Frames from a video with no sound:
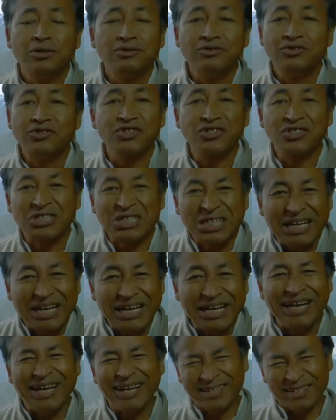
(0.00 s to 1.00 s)
just
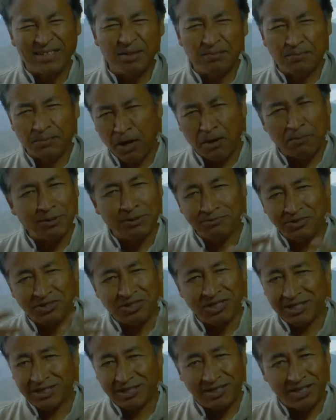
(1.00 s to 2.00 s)
create the problems
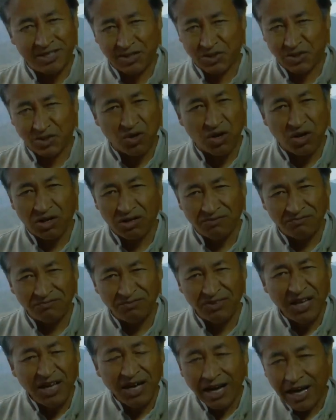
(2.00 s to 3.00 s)
that they solve.
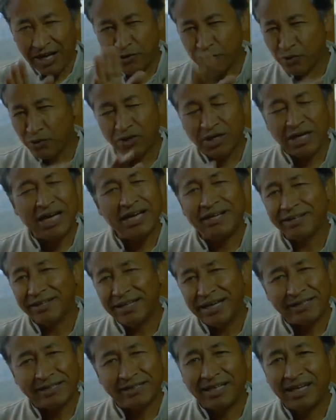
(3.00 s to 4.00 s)
I don't like
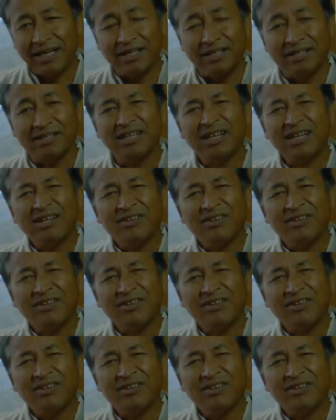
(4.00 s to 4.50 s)
that kind.